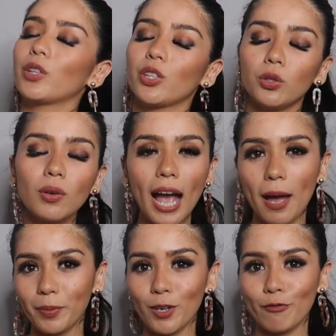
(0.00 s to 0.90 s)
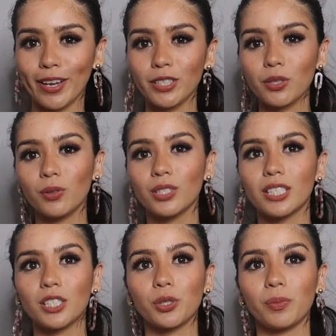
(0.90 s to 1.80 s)
You Happy Events, who is
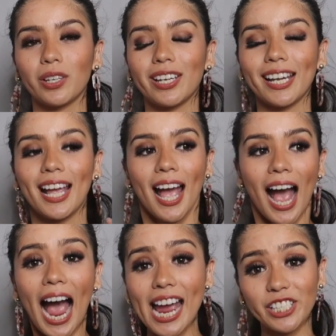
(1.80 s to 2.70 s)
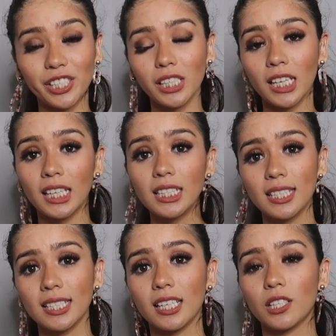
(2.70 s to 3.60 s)
distributing hygiene kits
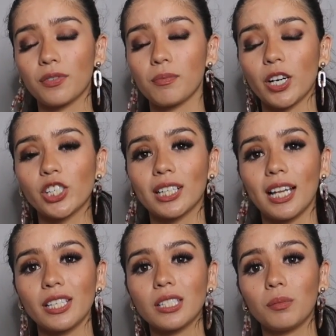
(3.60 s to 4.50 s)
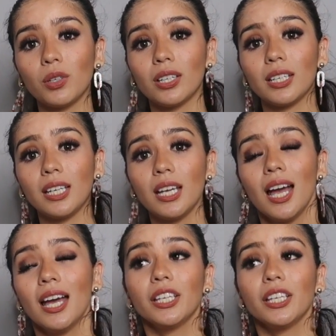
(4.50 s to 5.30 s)
to kids from marginalized community.